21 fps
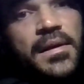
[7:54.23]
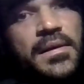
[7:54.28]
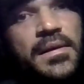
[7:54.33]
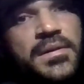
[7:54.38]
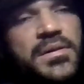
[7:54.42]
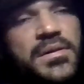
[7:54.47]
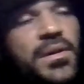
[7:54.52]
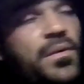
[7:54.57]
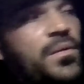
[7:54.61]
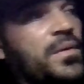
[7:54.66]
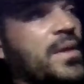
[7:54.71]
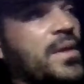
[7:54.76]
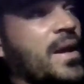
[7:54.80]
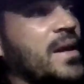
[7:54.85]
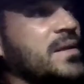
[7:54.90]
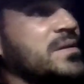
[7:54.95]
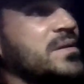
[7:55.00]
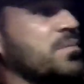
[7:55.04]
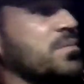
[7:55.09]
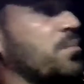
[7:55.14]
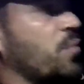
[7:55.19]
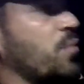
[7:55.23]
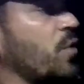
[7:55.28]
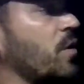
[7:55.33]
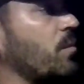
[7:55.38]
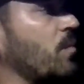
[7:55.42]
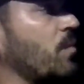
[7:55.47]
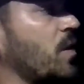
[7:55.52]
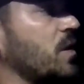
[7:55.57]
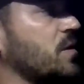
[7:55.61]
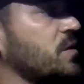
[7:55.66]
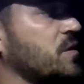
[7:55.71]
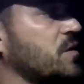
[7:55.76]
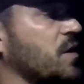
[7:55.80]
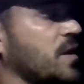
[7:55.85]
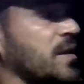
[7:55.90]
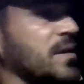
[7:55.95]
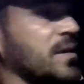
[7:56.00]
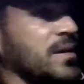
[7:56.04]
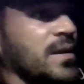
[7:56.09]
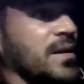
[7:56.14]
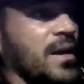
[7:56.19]
So that's pretty much
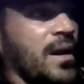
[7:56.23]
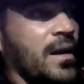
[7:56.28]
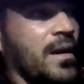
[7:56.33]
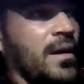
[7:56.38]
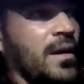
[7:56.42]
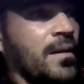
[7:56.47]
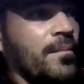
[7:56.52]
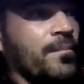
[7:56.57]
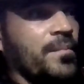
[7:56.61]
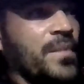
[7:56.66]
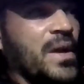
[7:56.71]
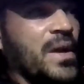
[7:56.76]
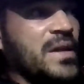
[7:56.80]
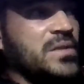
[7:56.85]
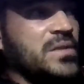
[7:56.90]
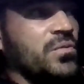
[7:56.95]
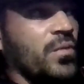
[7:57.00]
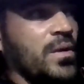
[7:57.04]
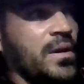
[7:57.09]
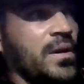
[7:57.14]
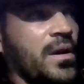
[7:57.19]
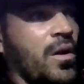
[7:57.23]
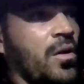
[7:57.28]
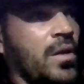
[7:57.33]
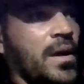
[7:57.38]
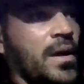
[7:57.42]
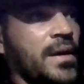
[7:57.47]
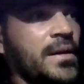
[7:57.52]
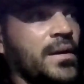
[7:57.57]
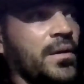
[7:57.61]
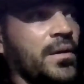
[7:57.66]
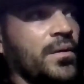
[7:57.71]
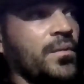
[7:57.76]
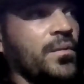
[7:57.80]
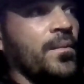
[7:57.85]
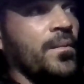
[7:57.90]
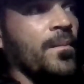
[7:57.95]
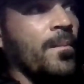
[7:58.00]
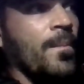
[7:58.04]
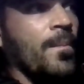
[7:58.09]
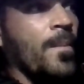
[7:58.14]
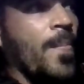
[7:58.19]
it. That's really all I do,
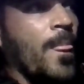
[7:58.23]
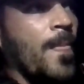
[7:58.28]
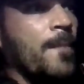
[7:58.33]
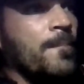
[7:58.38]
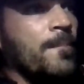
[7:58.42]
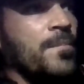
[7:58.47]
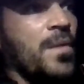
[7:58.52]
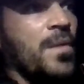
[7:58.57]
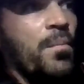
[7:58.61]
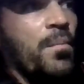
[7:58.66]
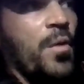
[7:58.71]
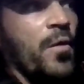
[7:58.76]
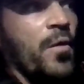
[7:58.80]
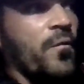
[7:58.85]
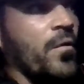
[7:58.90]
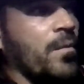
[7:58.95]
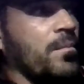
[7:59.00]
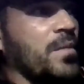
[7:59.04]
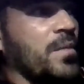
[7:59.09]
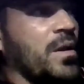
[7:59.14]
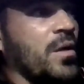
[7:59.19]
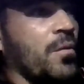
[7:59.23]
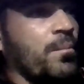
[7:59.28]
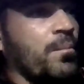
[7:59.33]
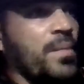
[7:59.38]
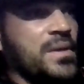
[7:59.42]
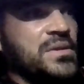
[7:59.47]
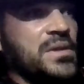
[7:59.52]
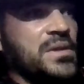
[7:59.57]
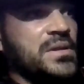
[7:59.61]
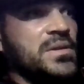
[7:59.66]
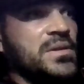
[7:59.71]
apart from, business